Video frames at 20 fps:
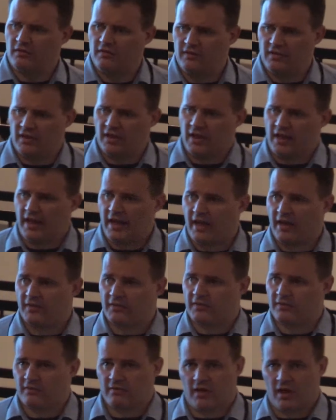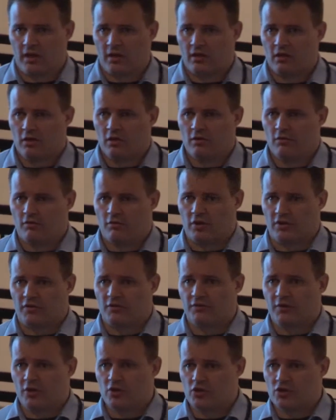DNS for its
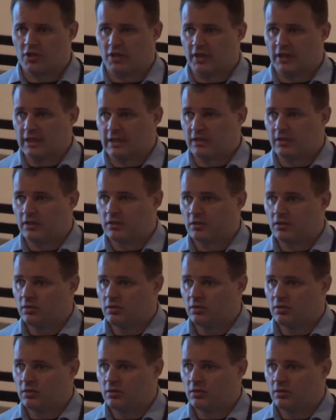functioning.